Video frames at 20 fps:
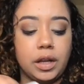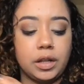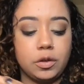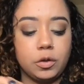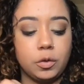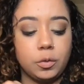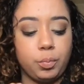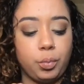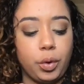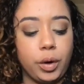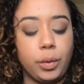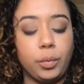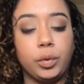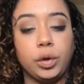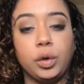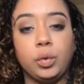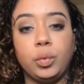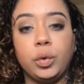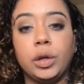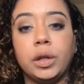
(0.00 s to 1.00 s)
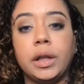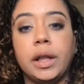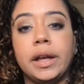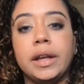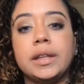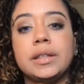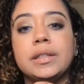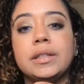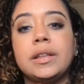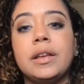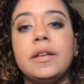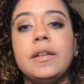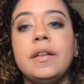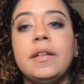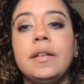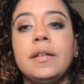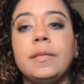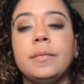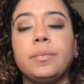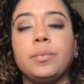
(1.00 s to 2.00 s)
get to the point where you realize
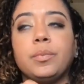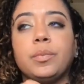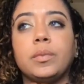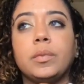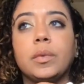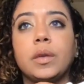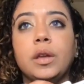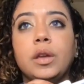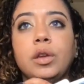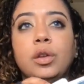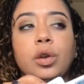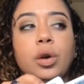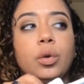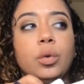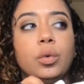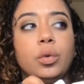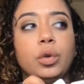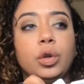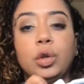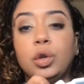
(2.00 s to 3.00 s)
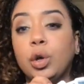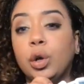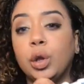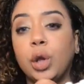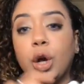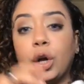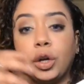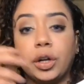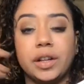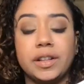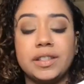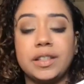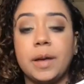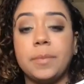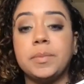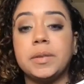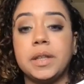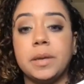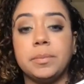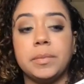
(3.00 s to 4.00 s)
you no longer
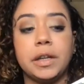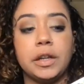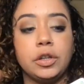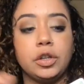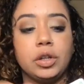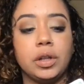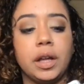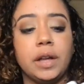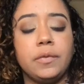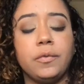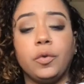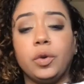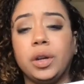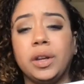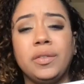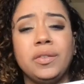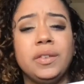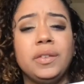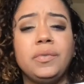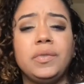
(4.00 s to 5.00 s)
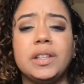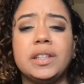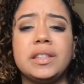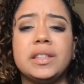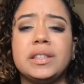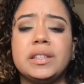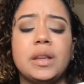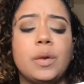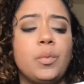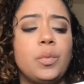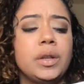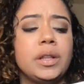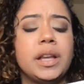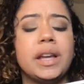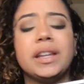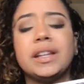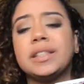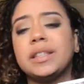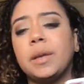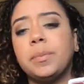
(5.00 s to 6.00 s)
accept something in your life, or even if this is someone
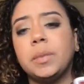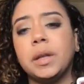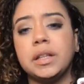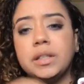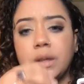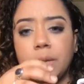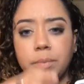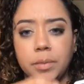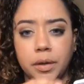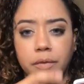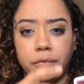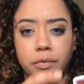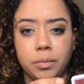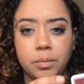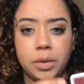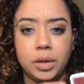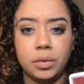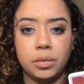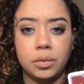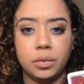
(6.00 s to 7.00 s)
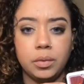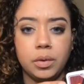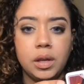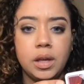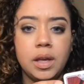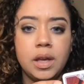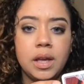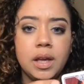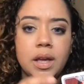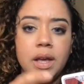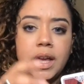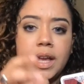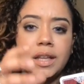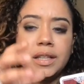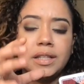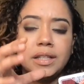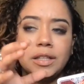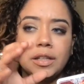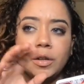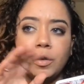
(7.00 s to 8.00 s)
not accepting something from you, it
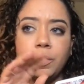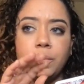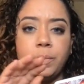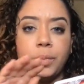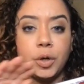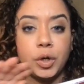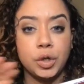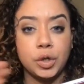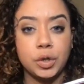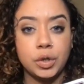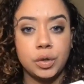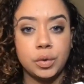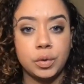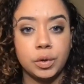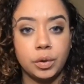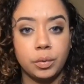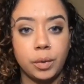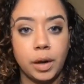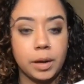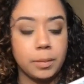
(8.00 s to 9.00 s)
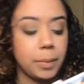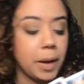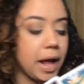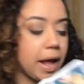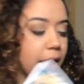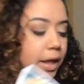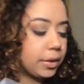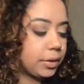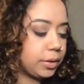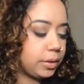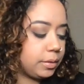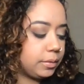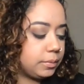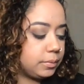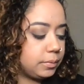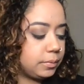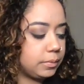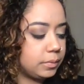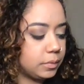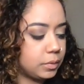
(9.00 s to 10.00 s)
still pushes you in the right path,
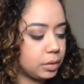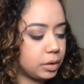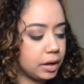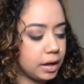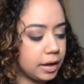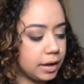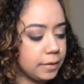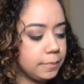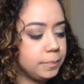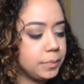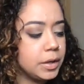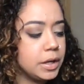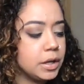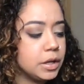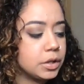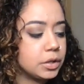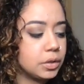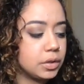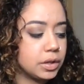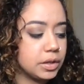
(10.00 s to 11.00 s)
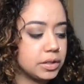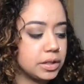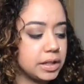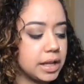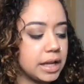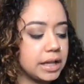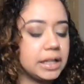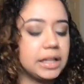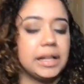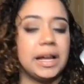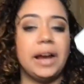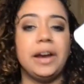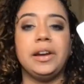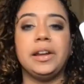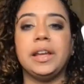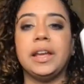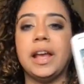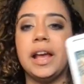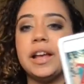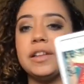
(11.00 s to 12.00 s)
okay? So there's a lot of
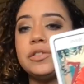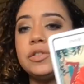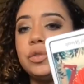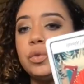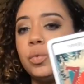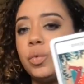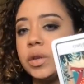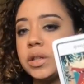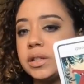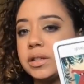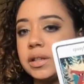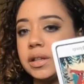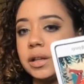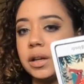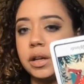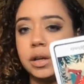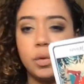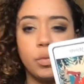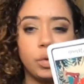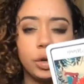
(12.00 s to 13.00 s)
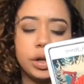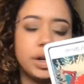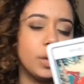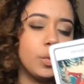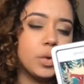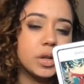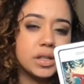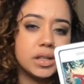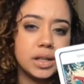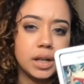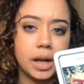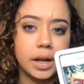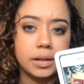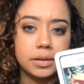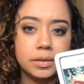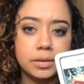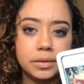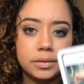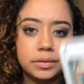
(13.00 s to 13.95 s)
clarity as to what's gonna work and what's not.